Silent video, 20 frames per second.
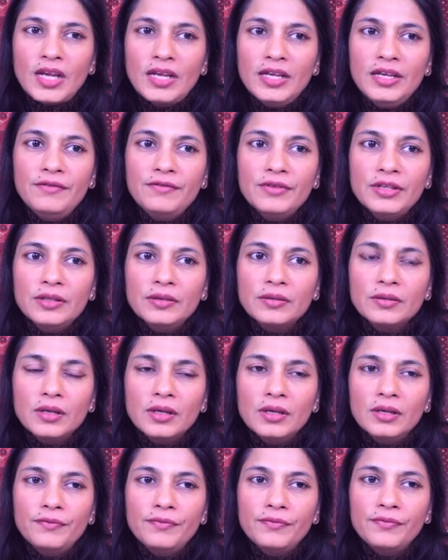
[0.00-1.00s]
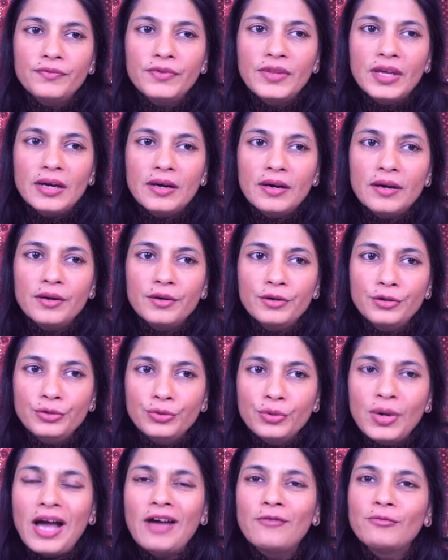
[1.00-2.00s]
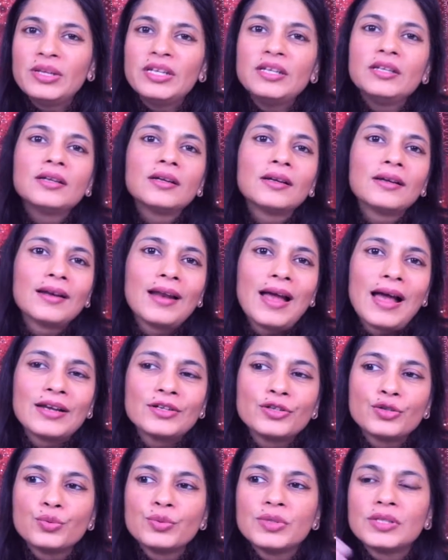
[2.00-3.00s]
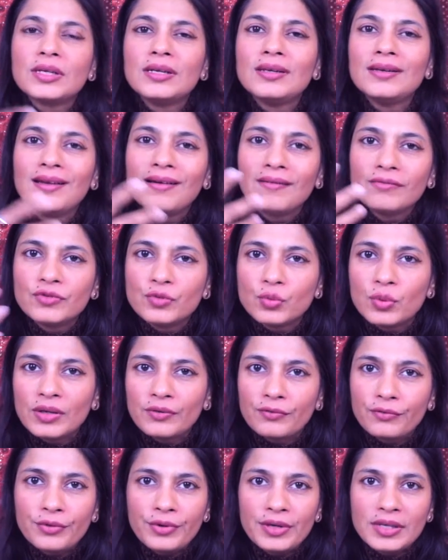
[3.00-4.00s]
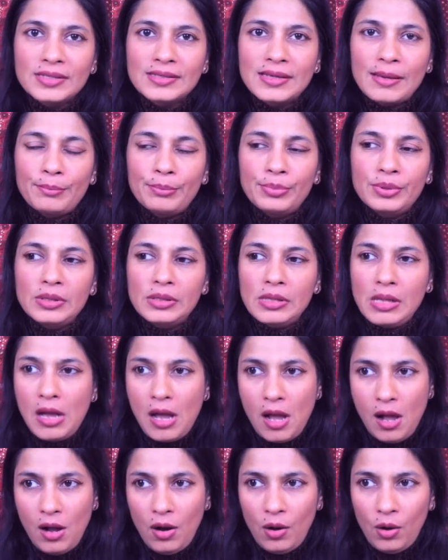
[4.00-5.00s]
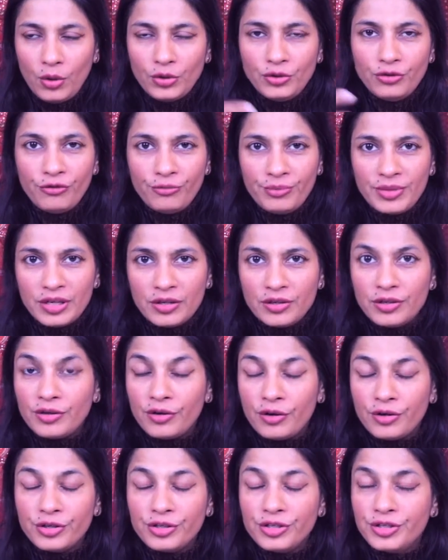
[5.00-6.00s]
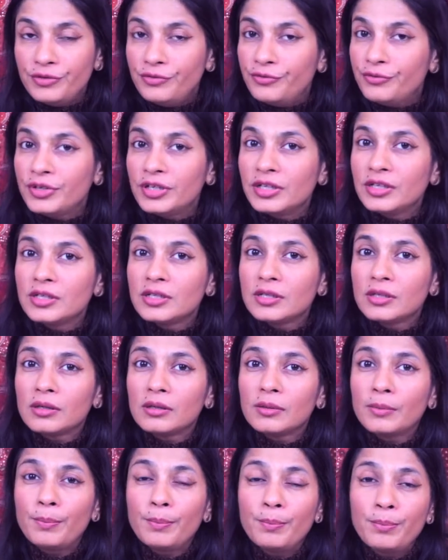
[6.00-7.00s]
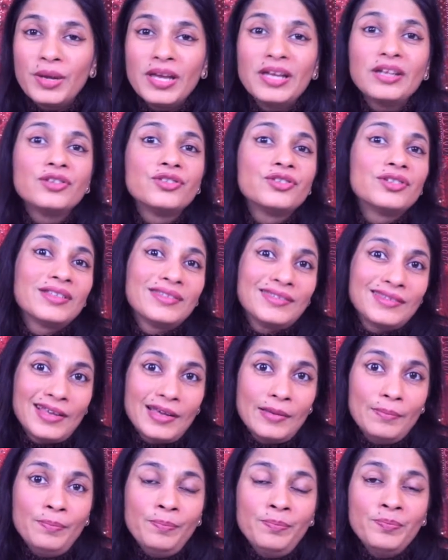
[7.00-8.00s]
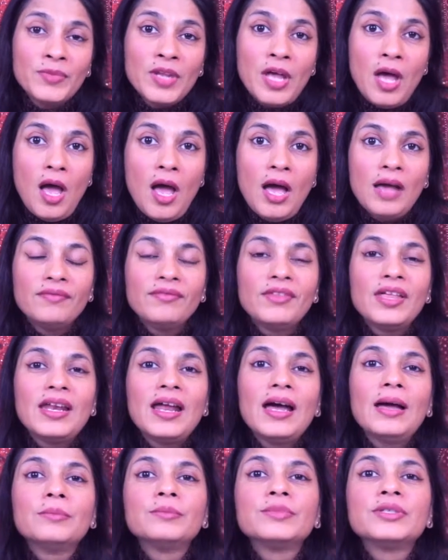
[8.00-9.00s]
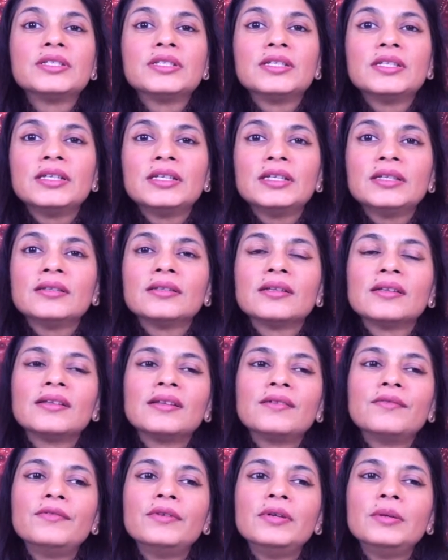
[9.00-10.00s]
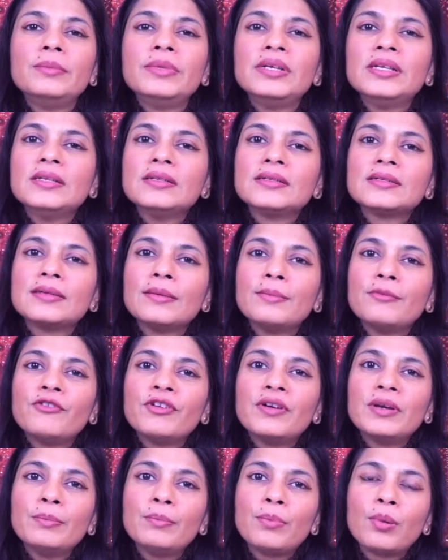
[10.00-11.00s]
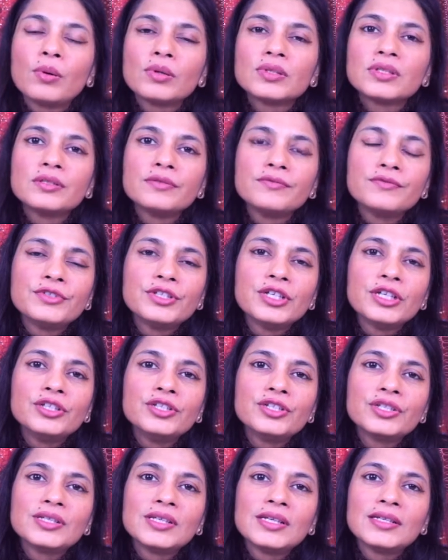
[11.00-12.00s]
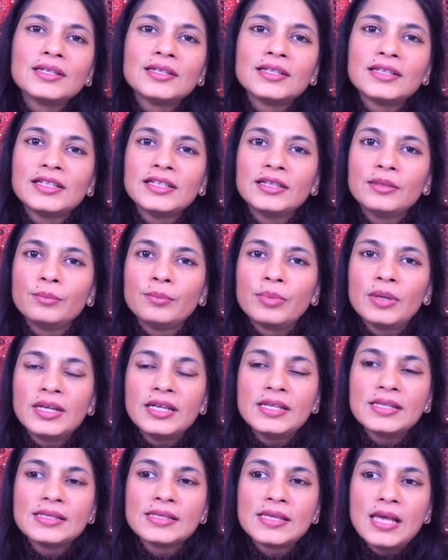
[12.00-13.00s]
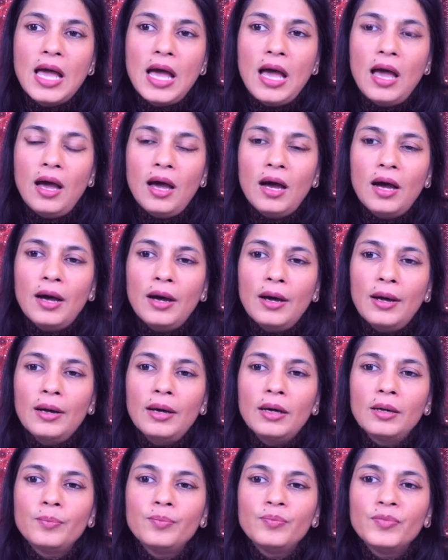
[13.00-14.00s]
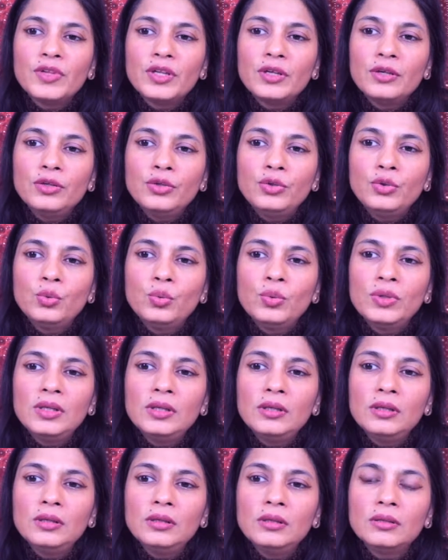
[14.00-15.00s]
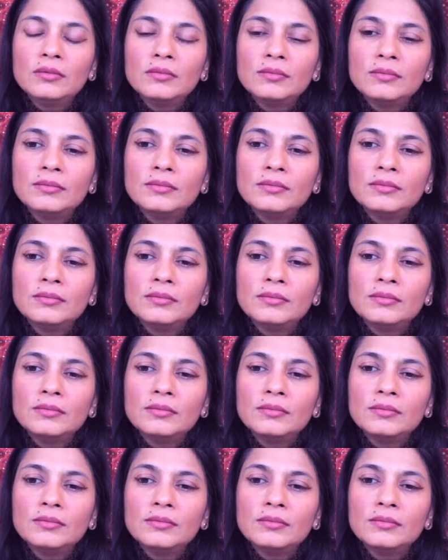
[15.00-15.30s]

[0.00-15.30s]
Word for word: even if there you have been in a clash with a loved one, for example, or you've been on, on a different uh, page than them, then I'm seeing that there will be some very positive changes that are taking place. Uh, you will